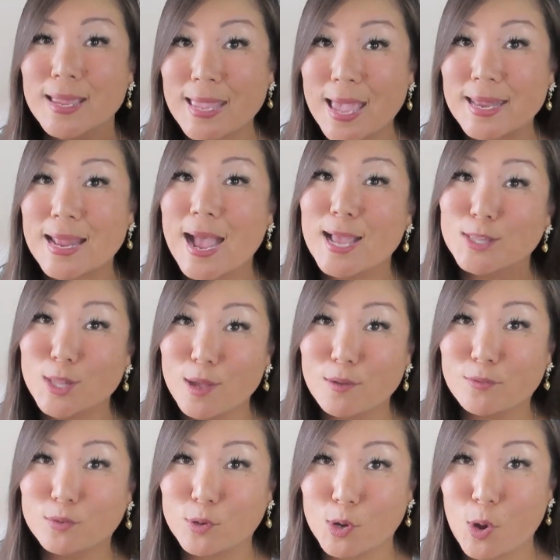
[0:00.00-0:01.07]
again, I
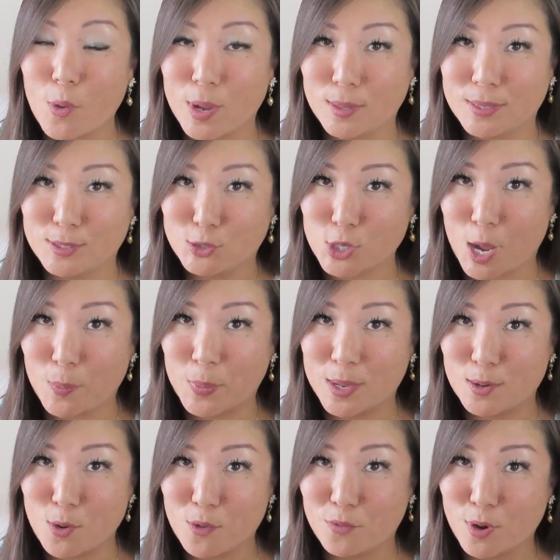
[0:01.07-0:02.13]
love going and
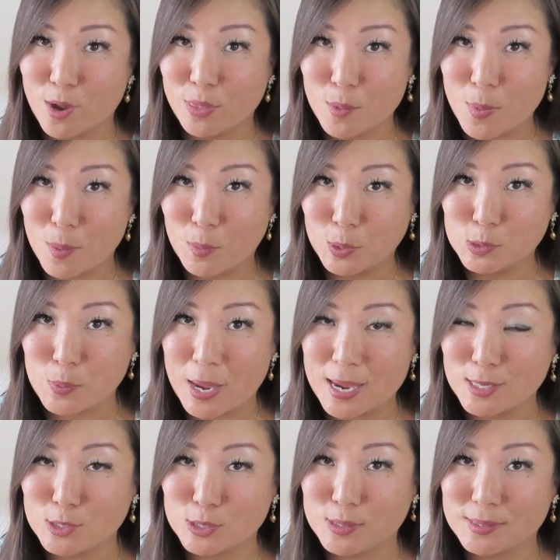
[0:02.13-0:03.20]
shopping over on the members
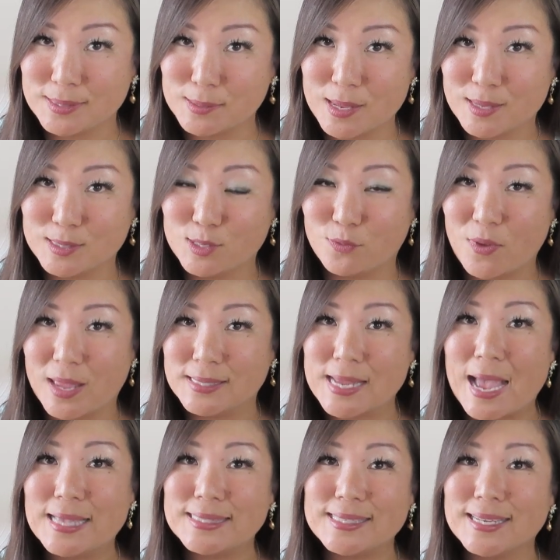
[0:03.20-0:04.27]
page. It's
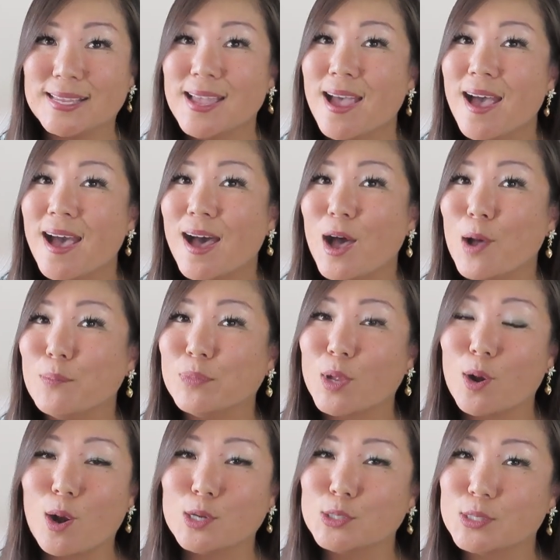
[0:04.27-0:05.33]
fantastic.
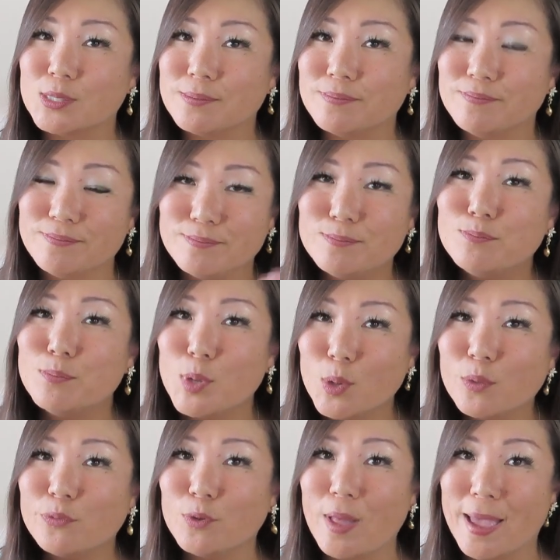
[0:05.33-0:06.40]
There are just
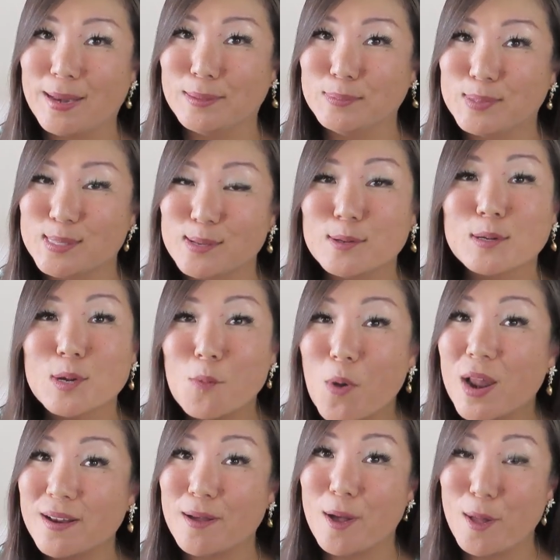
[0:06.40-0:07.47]
beautiful items. You're going to
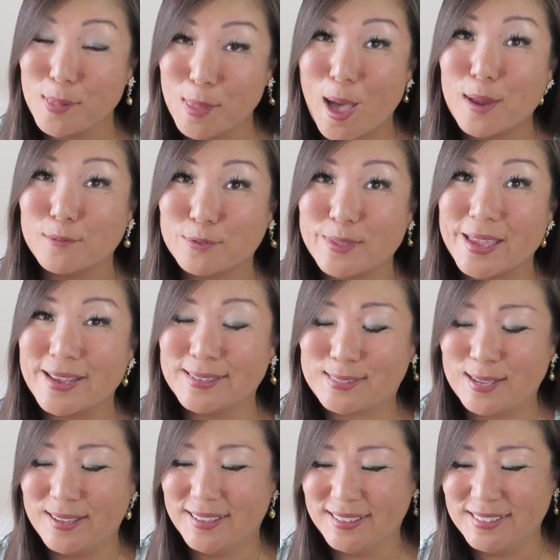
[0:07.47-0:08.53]
want a lot of
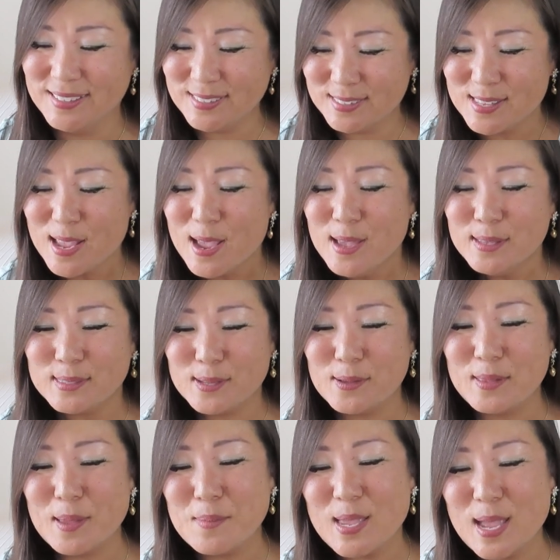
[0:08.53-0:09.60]
things. So
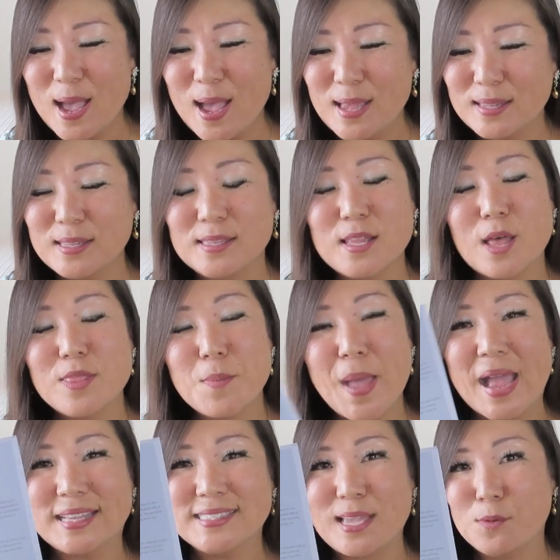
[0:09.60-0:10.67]
let me, on the
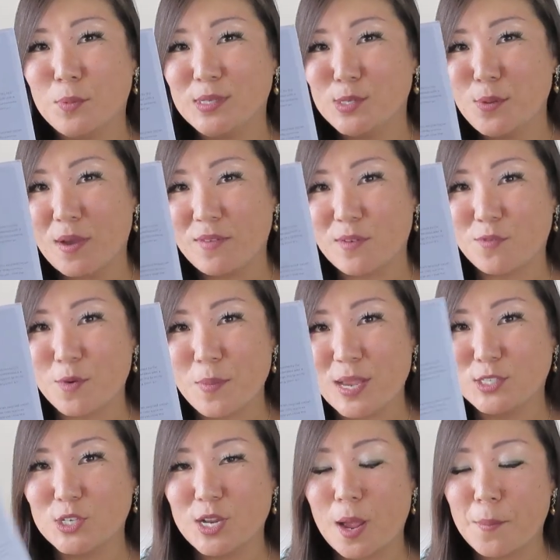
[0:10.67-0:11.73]
back side, we do have
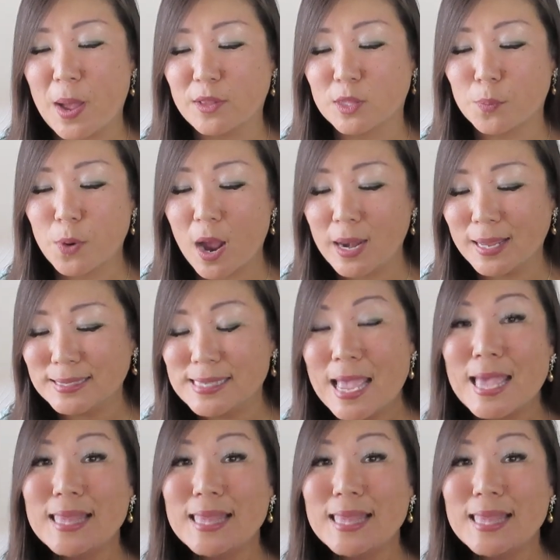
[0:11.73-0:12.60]
information about the products.